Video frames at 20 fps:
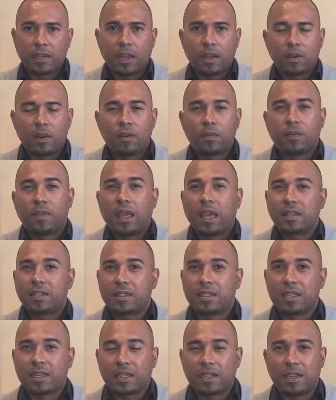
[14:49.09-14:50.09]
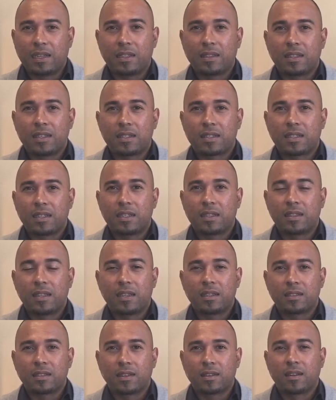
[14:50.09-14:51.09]
And if that's declined, they say
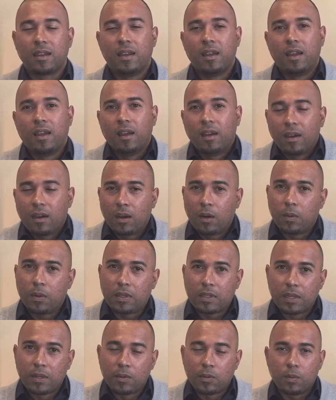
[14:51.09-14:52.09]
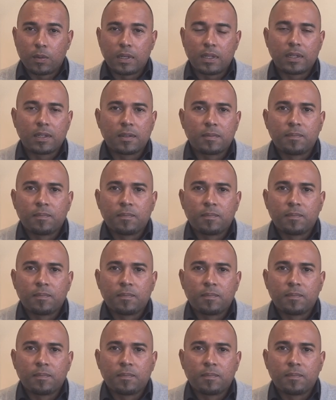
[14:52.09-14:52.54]
things like, oh, it didn't work,